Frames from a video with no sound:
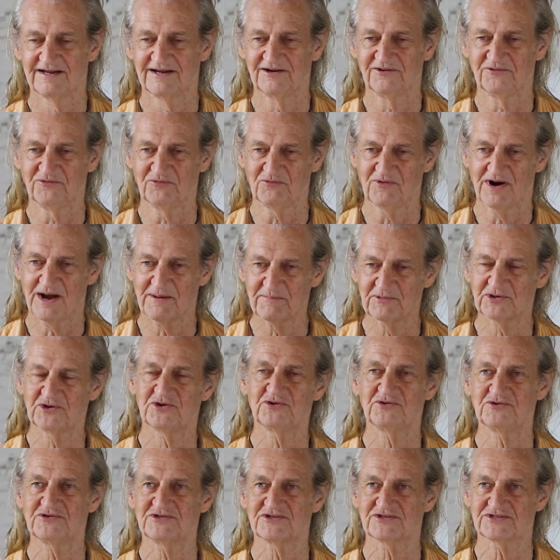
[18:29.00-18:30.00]

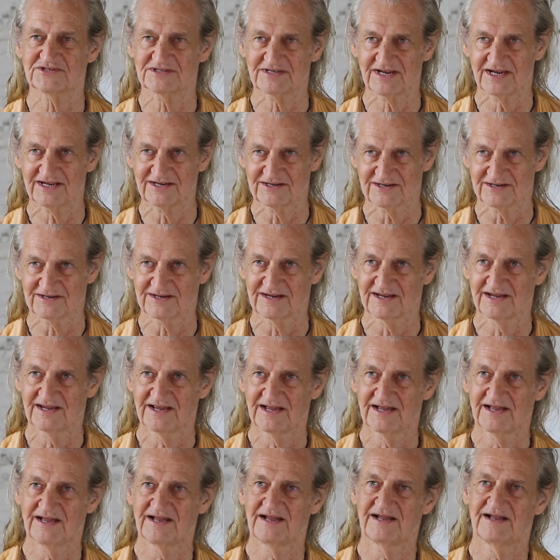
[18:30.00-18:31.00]
Ramanuja stated,
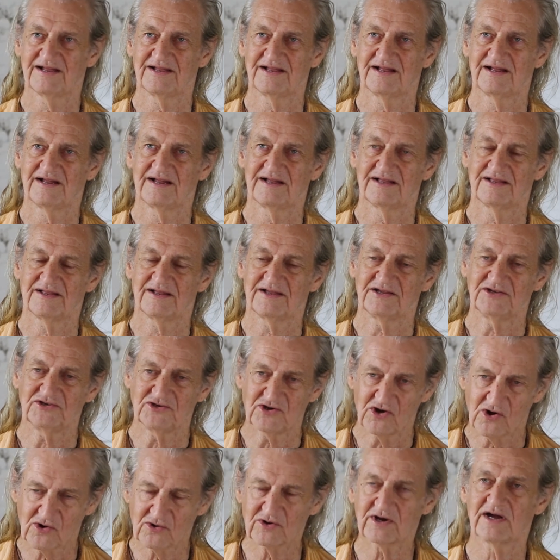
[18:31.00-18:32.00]

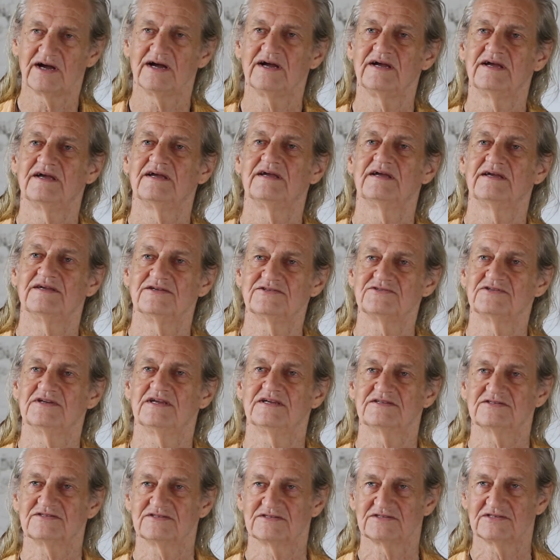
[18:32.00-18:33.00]
yoga is
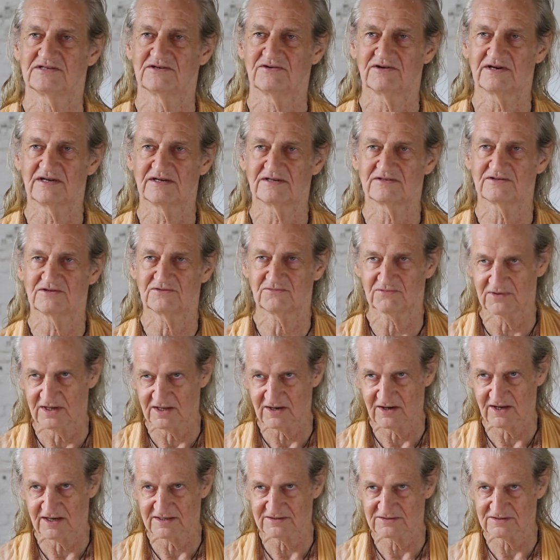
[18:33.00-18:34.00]
necessary to
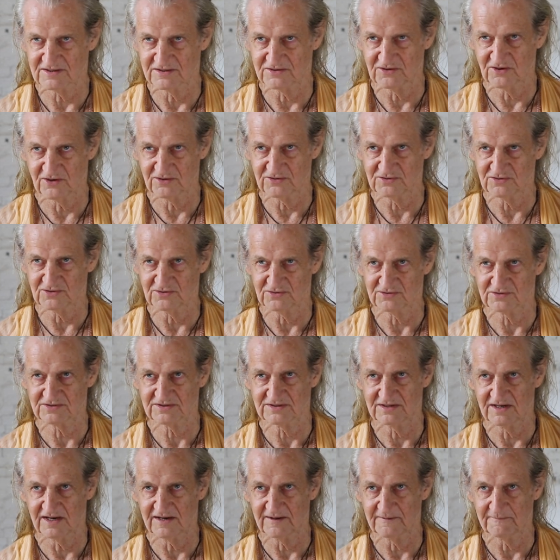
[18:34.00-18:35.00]
realize the non-dual
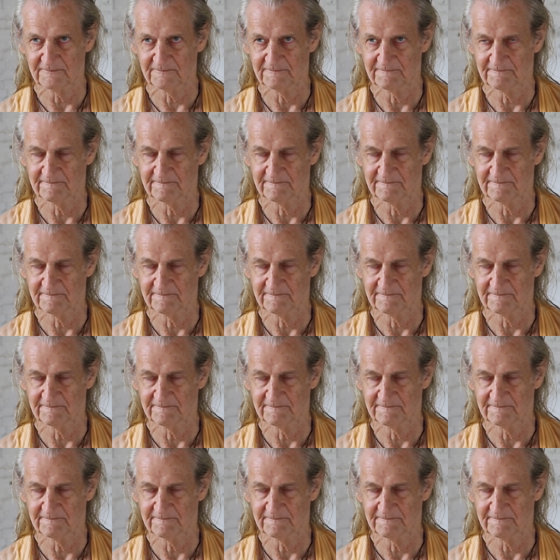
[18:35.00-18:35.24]
state.